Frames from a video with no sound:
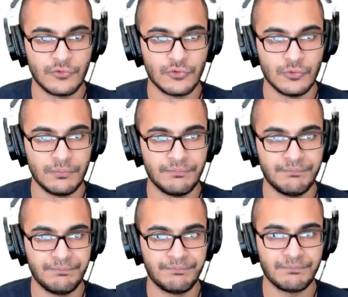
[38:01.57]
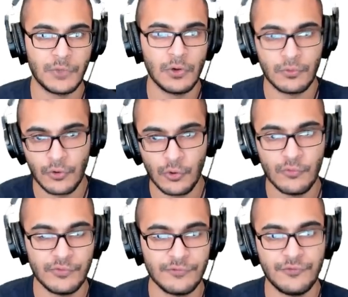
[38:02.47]
to, go
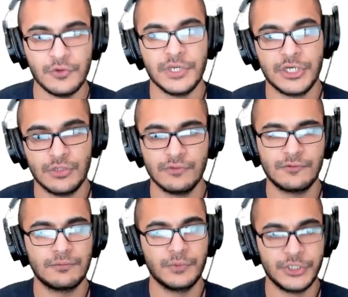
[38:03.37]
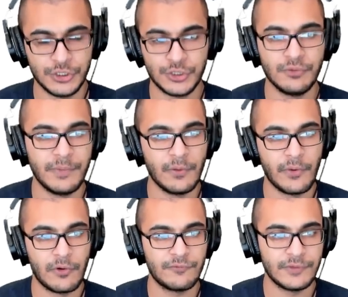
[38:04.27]
over a few issues which you should be
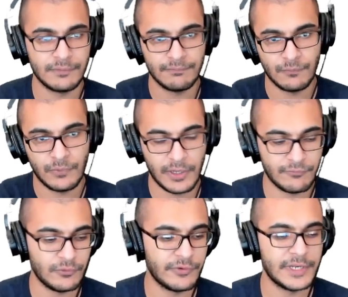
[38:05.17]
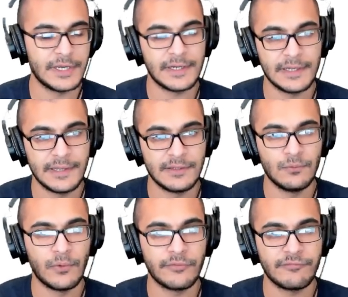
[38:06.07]
aware of. And I've already highlighted
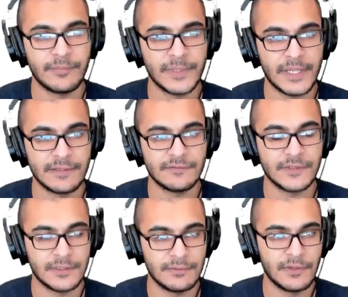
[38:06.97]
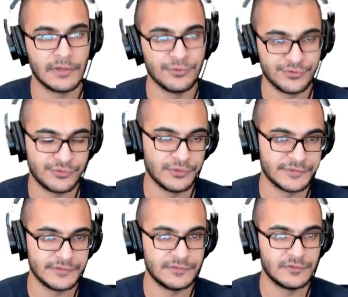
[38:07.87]
one of them, and that is that there are no
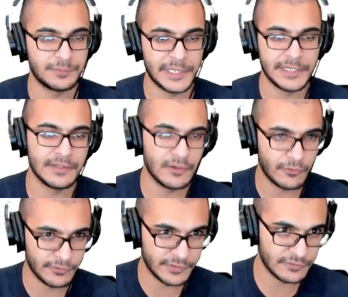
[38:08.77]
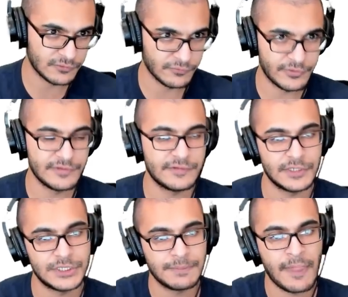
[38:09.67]
sources displayed in the context of research.